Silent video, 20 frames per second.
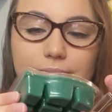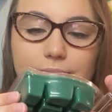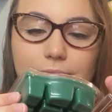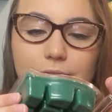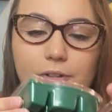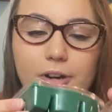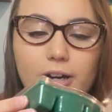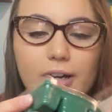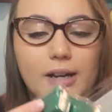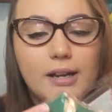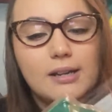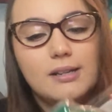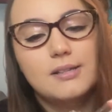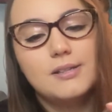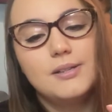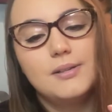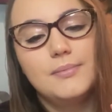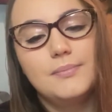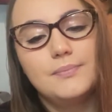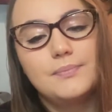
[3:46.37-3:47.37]
Very
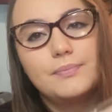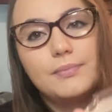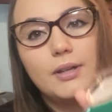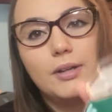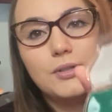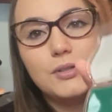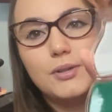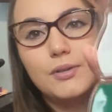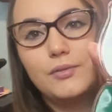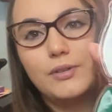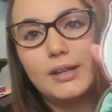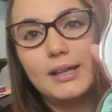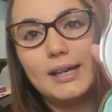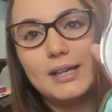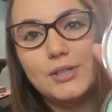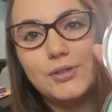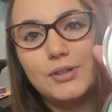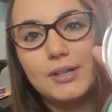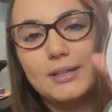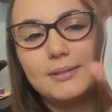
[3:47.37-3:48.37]
nice. Also a really
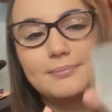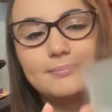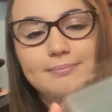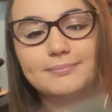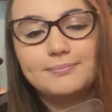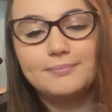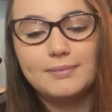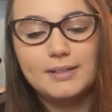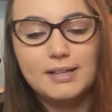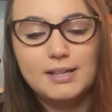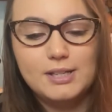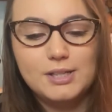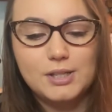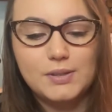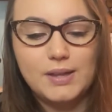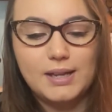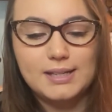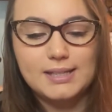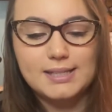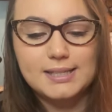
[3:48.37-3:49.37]
nice green. So
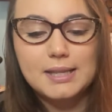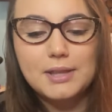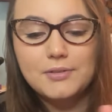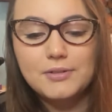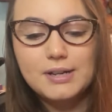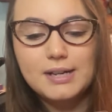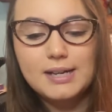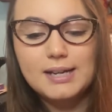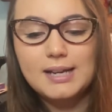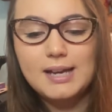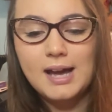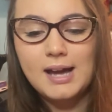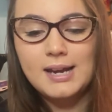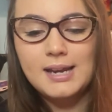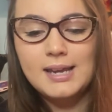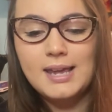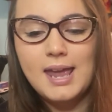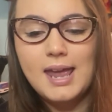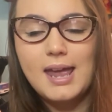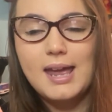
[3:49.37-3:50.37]
that is Slytherin,
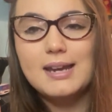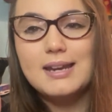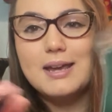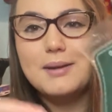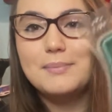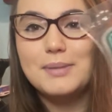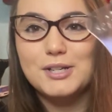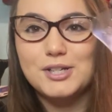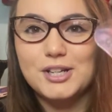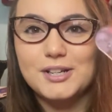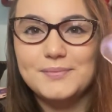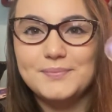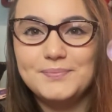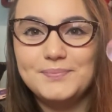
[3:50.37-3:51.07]
Cunning, and Ambition.